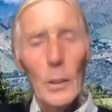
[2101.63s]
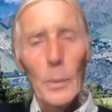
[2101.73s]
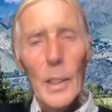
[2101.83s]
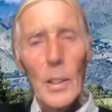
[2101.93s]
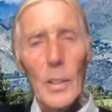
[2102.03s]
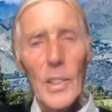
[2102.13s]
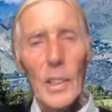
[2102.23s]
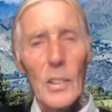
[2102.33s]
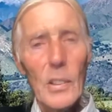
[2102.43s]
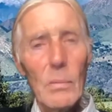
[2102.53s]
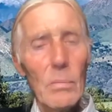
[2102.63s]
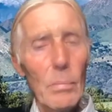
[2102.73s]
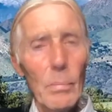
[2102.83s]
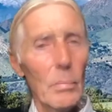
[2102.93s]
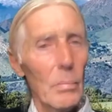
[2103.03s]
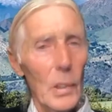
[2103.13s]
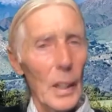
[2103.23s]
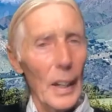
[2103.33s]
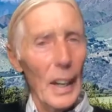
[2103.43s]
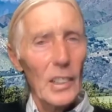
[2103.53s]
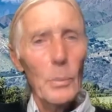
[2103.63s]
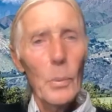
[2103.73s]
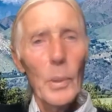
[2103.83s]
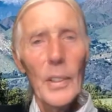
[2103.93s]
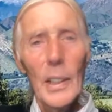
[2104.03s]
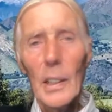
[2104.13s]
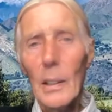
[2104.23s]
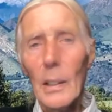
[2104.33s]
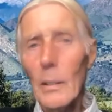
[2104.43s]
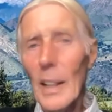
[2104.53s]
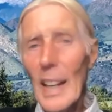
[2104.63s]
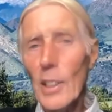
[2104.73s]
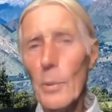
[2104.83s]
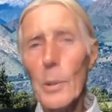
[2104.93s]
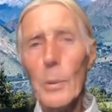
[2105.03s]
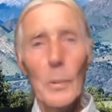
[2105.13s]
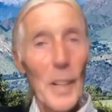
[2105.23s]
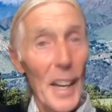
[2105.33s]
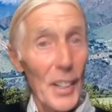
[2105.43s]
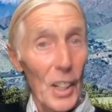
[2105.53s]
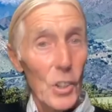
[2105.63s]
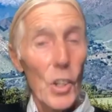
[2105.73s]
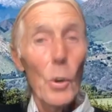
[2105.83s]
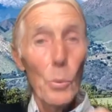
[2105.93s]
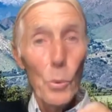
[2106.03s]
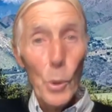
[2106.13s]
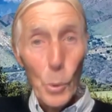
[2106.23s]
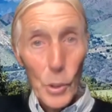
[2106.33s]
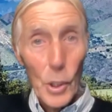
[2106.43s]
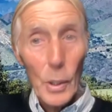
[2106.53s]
because it's connected with the Latin root radix, root.